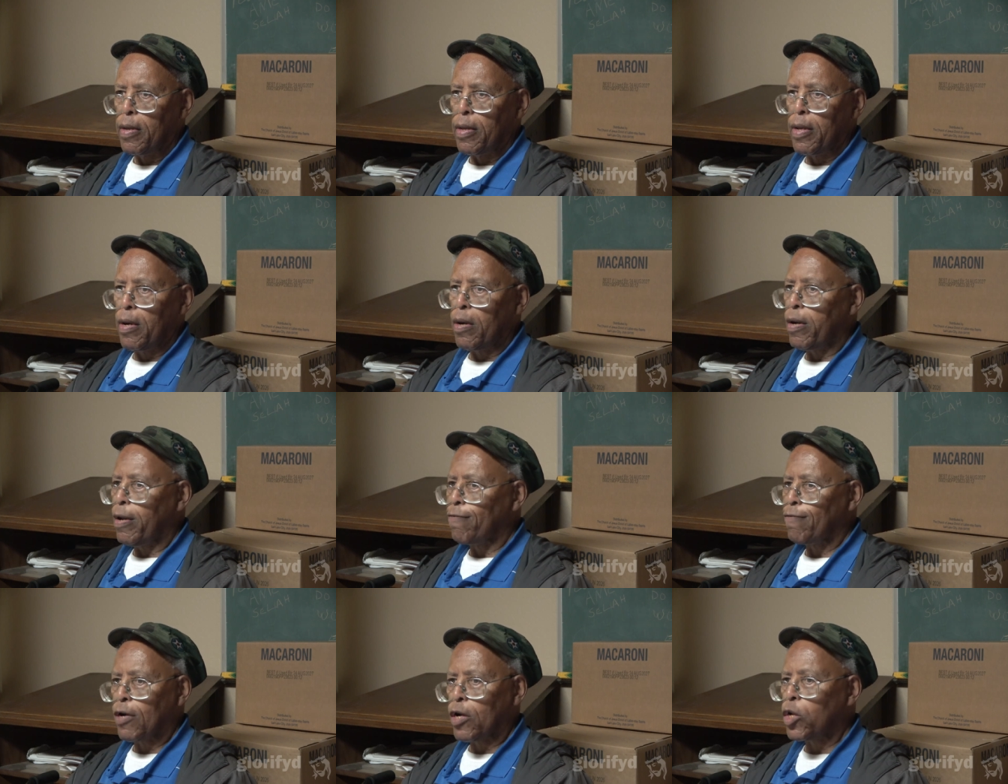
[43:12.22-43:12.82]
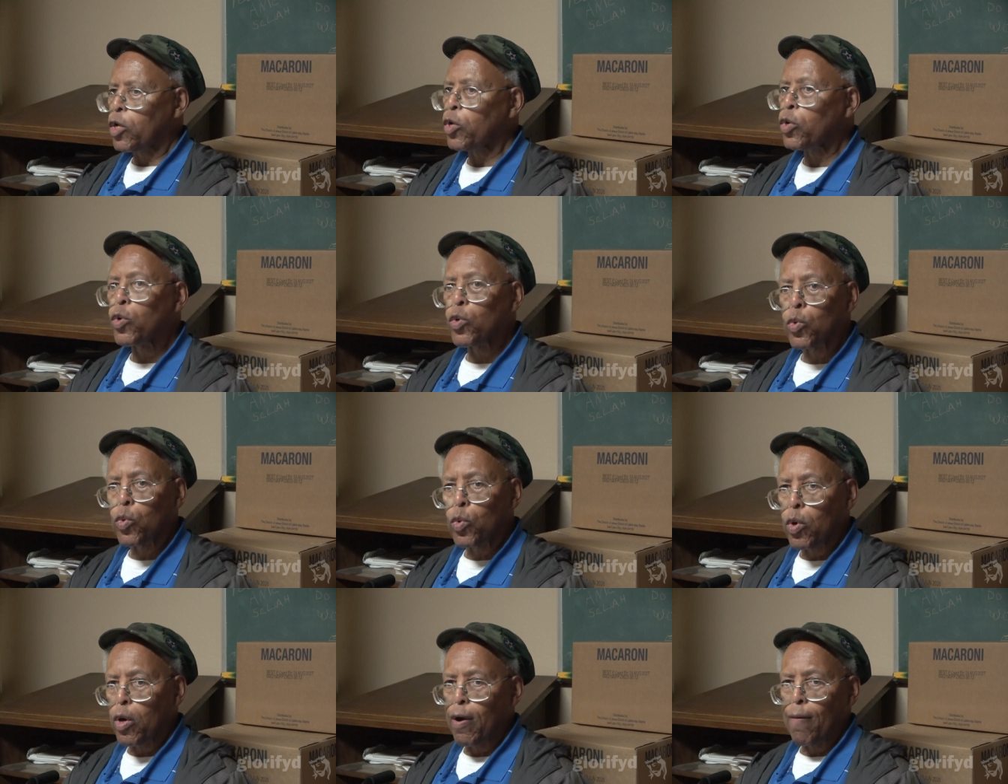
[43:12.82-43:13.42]
They don't have a
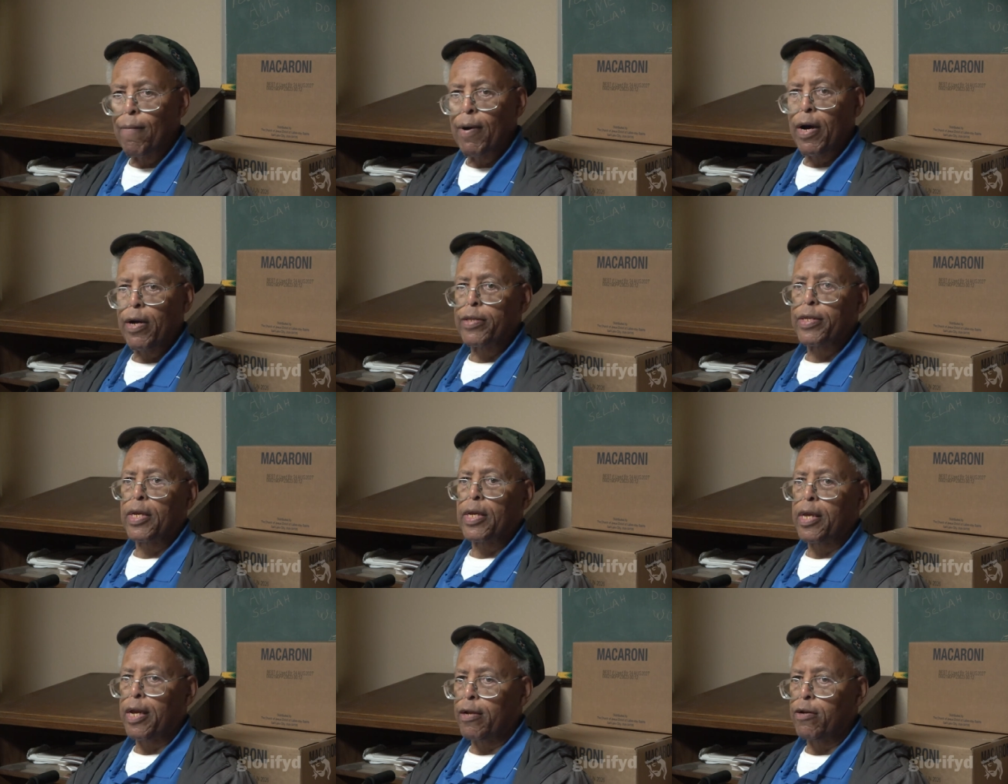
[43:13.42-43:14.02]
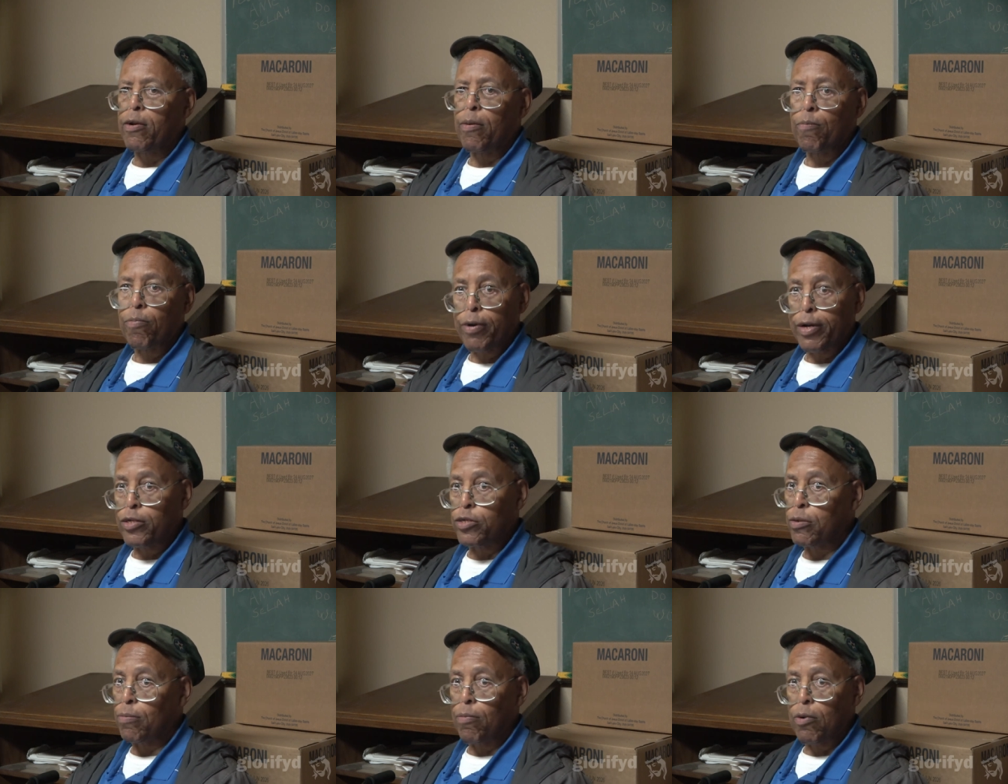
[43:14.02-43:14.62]
clue about the kingdom
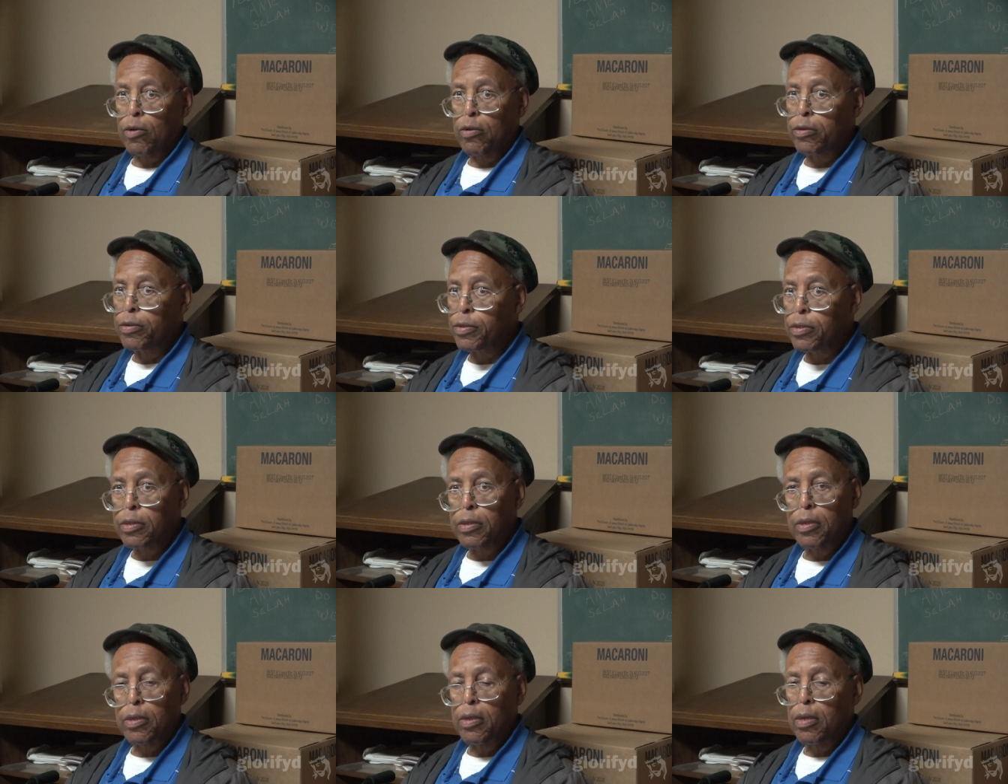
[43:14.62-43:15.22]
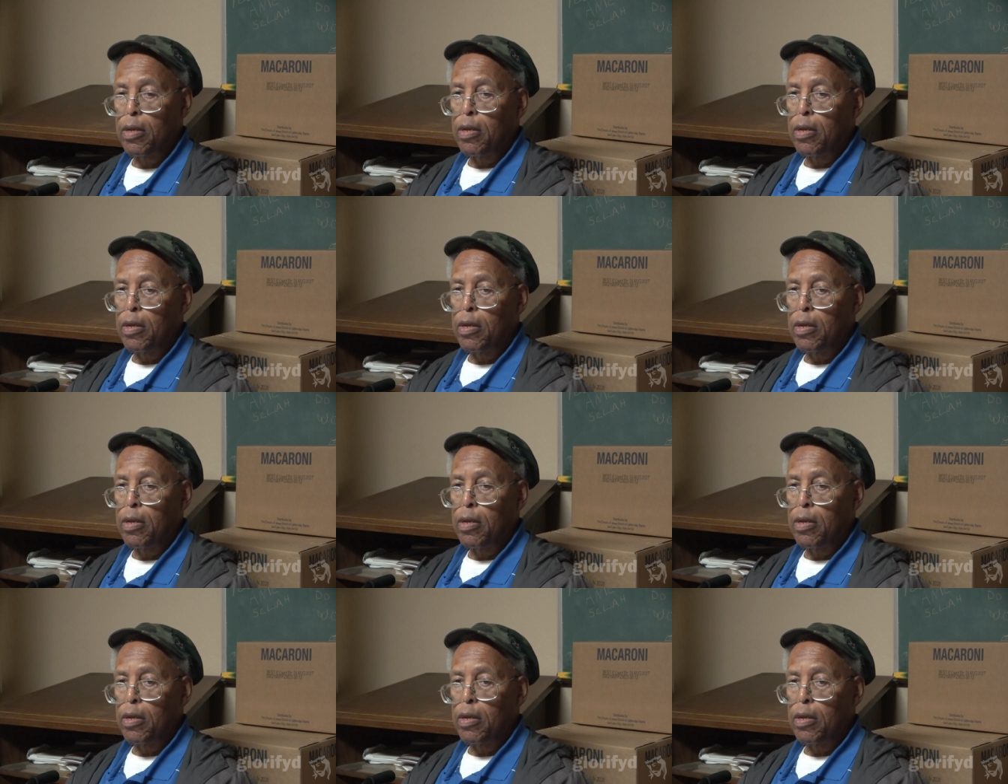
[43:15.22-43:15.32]
principles.